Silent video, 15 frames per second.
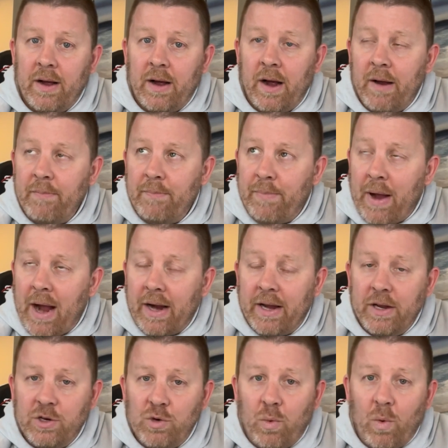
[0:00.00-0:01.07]
I'm
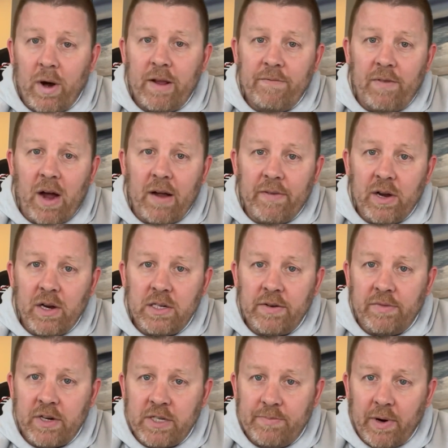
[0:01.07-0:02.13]
packing 25 years of
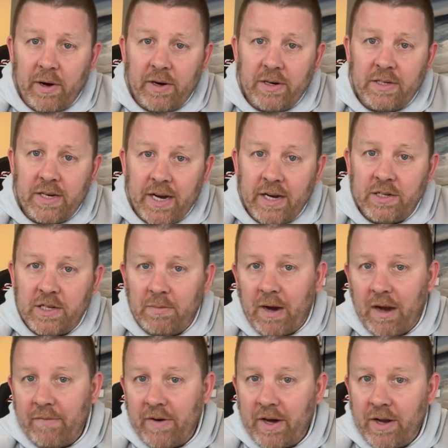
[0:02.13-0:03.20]
experience into
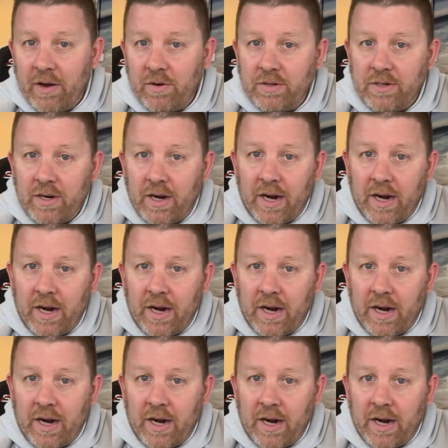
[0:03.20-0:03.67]
my videos.